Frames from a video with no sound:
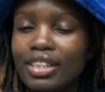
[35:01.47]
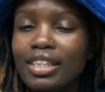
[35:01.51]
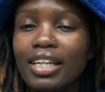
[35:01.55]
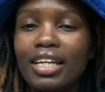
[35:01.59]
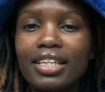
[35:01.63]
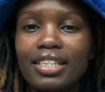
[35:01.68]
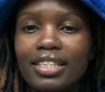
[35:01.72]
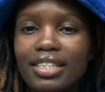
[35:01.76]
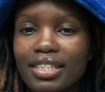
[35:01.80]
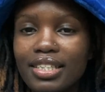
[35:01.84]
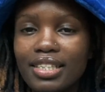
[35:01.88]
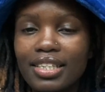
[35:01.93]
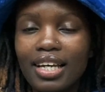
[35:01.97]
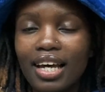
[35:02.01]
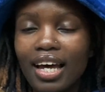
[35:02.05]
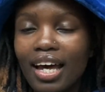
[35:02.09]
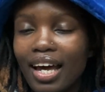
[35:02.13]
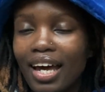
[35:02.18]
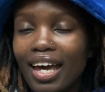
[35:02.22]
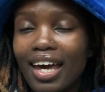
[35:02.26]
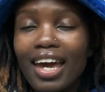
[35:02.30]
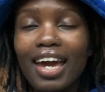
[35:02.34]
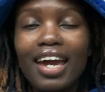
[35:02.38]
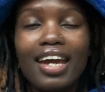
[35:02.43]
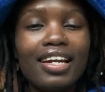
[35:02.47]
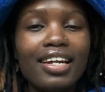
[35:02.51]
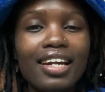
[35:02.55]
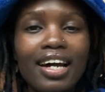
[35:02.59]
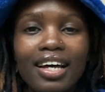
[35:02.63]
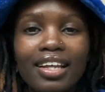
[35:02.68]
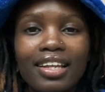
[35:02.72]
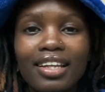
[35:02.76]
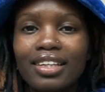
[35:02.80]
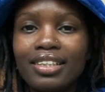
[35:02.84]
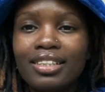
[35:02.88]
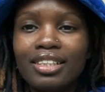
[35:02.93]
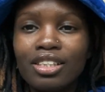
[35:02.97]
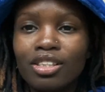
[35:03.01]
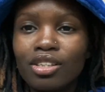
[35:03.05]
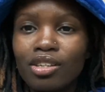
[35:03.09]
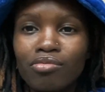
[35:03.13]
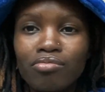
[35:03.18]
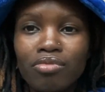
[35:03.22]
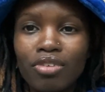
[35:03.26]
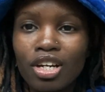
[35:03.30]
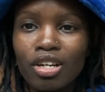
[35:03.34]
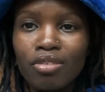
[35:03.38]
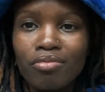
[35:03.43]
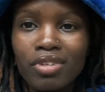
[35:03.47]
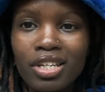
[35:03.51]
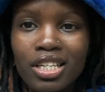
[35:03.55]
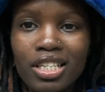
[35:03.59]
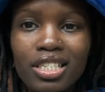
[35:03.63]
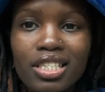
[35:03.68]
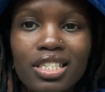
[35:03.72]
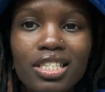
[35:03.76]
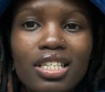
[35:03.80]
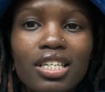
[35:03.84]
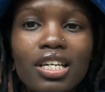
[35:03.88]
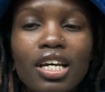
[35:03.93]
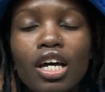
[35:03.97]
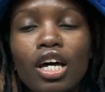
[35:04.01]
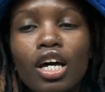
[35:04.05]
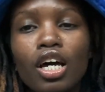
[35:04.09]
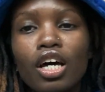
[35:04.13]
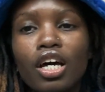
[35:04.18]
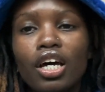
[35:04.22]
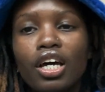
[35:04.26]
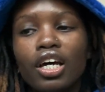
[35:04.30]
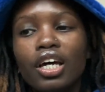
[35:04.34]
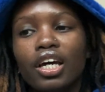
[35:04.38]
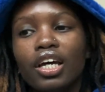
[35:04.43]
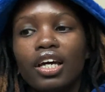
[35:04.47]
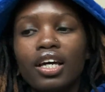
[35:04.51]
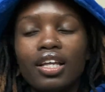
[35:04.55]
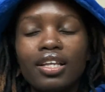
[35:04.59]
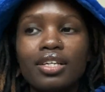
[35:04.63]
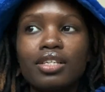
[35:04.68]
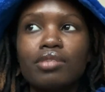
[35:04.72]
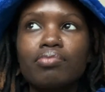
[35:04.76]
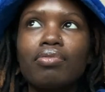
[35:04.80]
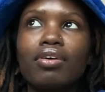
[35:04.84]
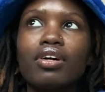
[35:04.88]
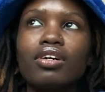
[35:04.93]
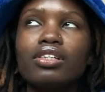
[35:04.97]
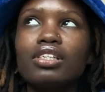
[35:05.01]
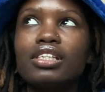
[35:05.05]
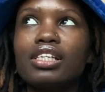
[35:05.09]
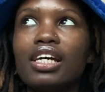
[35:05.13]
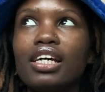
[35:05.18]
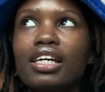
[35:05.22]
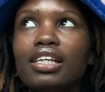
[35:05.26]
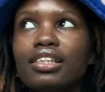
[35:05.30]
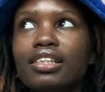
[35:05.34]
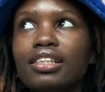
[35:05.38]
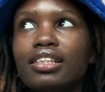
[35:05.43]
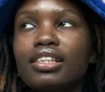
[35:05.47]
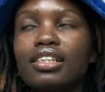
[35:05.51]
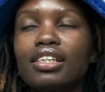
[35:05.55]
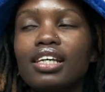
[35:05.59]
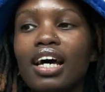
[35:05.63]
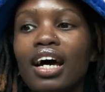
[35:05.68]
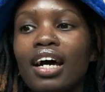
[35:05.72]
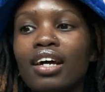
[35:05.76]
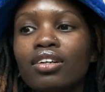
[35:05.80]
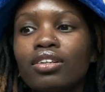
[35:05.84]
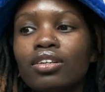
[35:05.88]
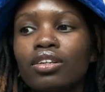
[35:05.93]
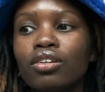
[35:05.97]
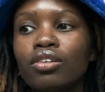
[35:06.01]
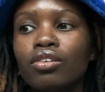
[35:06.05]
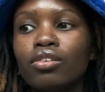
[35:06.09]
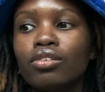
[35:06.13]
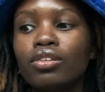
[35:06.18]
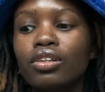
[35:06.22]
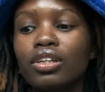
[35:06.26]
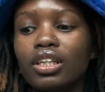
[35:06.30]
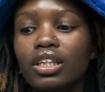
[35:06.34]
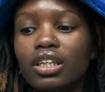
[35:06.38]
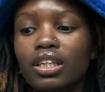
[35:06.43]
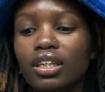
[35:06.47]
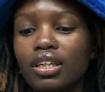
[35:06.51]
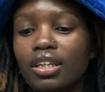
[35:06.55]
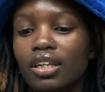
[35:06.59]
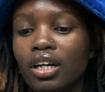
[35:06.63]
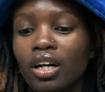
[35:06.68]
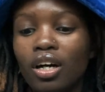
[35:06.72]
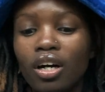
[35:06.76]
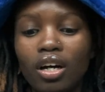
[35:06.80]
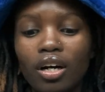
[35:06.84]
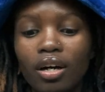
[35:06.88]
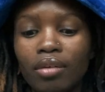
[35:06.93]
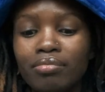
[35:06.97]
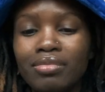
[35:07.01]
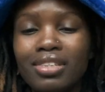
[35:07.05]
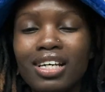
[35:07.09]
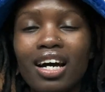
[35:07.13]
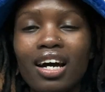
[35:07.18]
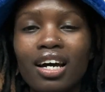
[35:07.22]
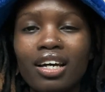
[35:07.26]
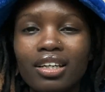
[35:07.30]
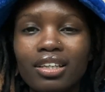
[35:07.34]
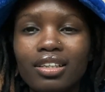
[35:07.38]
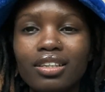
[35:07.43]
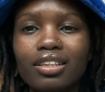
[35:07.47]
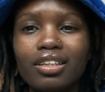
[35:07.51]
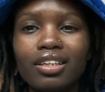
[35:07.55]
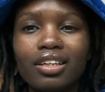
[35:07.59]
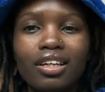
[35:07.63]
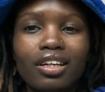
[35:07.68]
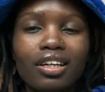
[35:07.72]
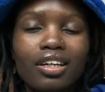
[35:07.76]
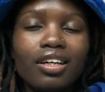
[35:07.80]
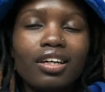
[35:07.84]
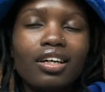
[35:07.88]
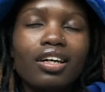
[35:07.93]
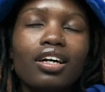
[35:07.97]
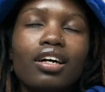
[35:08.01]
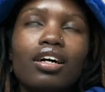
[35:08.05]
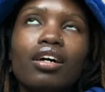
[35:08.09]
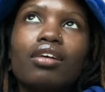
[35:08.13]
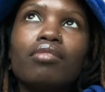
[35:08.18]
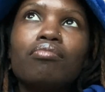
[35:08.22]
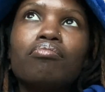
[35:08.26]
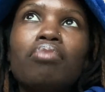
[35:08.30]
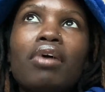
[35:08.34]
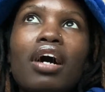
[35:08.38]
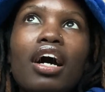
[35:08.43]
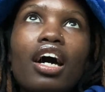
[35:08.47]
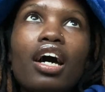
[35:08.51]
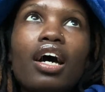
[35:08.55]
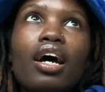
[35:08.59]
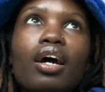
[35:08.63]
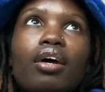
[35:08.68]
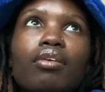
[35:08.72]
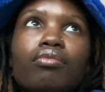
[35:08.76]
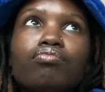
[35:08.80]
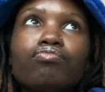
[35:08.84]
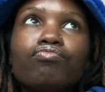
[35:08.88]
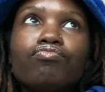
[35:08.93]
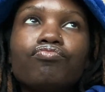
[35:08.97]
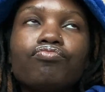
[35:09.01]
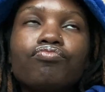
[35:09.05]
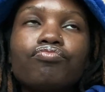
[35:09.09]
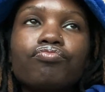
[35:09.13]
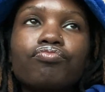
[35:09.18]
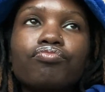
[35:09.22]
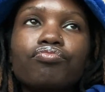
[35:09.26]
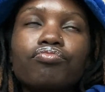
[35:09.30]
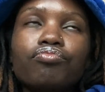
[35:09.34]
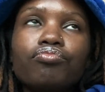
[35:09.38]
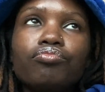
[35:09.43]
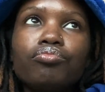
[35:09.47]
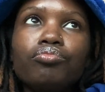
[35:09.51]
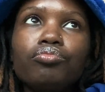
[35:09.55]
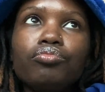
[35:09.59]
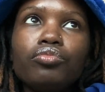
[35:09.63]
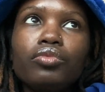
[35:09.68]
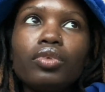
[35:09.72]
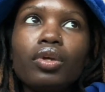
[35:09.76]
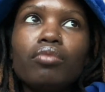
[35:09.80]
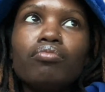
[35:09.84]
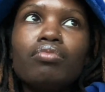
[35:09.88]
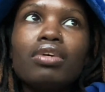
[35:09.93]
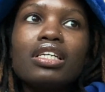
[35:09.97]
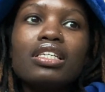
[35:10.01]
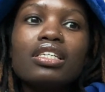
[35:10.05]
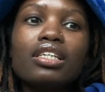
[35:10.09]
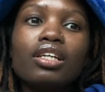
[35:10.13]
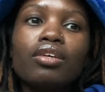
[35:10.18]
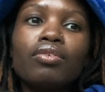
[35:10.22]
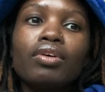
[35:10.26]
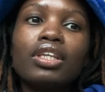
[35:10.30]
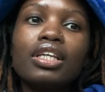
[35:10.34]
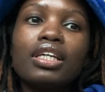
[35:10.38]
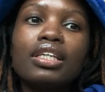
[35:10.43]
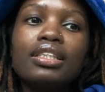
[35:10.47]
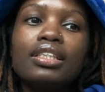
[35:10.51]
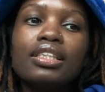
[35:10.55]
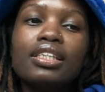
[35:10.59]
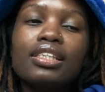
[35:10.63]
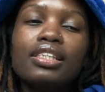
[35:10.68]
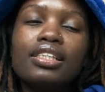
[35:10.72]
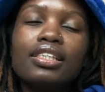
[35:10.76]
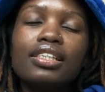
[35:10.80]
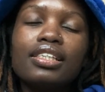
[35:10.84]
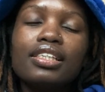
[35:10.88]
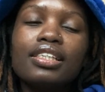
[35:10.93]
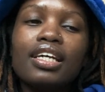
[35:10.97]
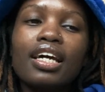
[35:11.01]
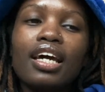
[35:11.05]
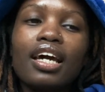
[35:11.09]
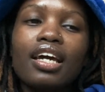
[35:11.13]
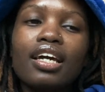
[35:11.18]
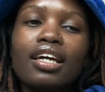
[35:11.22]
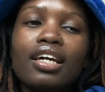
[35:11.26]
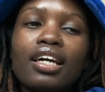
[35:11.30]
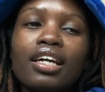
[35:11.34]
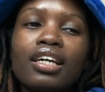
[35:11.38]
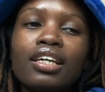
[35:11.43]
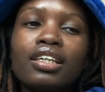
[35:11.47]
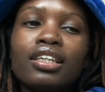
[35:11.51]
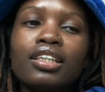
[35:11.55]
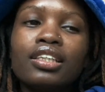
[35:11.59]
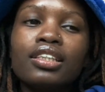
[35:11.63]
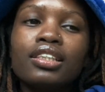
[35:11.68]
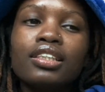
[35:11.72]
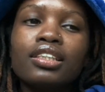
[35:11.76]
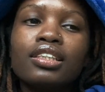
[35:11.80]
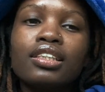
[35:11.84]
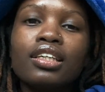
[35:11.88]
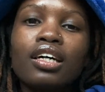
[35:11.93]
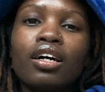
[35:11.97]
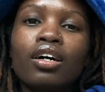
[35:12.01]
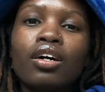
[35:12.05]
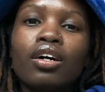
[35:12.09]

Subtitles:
yet another disappointment in this process. I don't know. I'm tired. But basically what they did today is